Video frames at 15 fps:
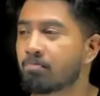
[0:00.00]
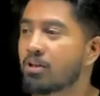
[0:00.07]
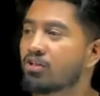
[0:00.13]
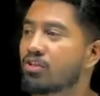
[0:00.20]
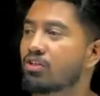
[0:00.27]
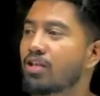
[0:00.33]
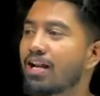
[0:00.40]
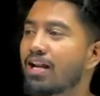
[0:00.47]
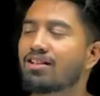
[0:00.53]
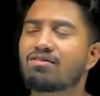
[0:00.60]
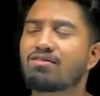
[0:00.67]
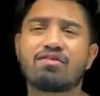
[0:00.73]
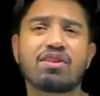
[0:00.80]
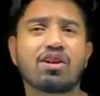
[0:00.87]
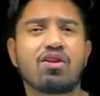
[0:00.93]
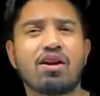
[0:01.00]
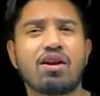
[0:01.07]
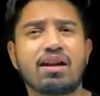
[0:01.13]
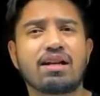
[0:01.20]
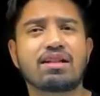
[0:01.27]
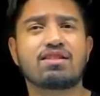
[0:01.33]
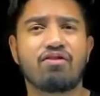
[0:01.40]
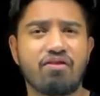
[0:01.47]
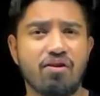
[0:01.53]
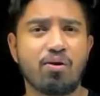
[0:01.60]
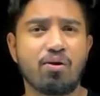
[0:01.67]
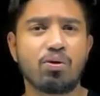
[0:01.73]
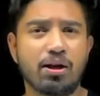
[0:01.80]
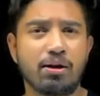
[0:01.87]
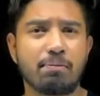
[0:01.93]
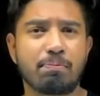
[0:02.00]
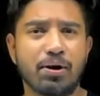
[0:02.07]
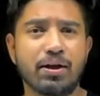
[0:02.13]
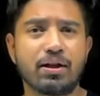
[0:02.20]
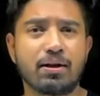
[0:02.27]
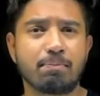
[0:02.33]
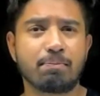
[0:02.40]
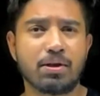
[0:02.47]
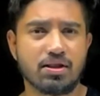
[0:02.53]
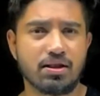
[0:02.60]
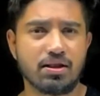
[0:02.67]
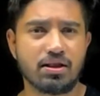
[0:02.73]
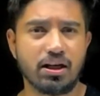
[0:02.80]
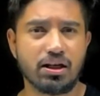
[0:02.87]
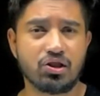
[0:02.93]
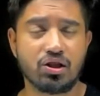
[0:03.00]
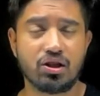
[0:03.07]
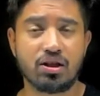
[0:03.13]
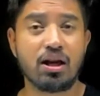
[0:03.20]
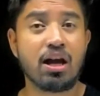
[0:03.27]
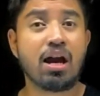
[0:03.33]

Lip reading: So that is what we call as floating point representation.